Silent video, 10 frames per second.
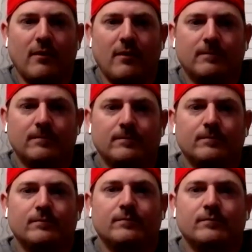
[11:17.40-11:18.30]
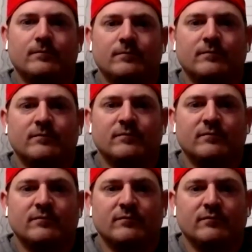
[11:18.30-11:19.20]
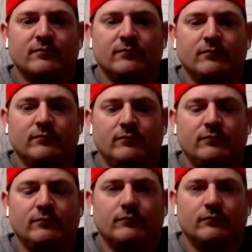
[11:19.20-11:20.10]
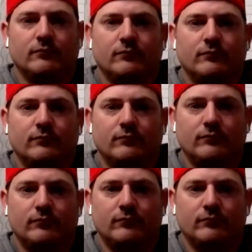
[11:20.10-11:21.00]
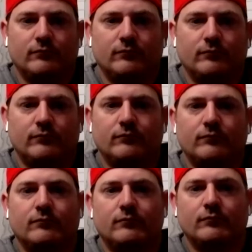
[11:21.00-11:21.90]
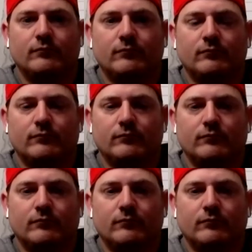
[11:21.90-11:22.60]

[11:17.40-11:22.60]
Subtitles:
[no speech]